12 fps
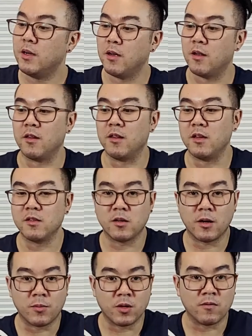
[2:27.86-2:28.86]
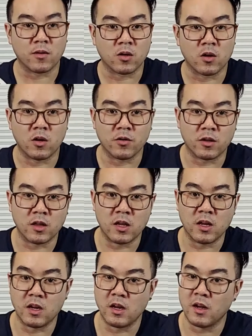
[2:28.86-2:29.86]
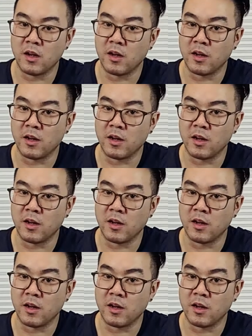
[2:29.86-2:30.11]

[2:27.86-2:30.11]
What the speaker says: And these, I believe, are called the